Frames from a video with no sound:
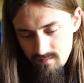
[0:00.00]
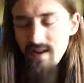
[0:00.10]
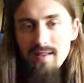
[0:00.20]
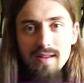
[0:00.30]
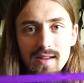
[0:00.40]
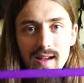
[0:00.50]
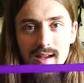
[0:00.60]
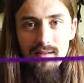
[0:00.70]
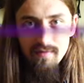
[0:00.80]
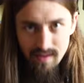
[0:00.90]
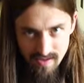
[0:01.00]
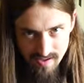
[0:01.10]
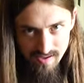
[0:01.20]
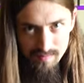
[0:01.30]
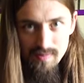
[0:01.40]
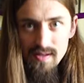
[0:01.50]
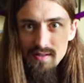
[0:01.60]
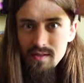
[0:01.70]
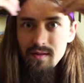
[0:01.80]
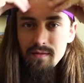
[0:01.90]
Now that you have a
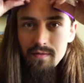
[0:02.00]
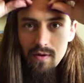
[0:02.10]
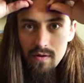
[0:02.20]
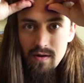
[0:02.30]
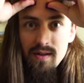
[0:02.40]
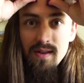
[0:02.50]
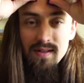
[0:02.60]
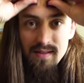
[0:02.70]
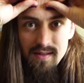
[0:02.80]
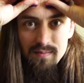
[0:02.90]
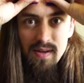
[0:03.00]
piece of grosgrain that is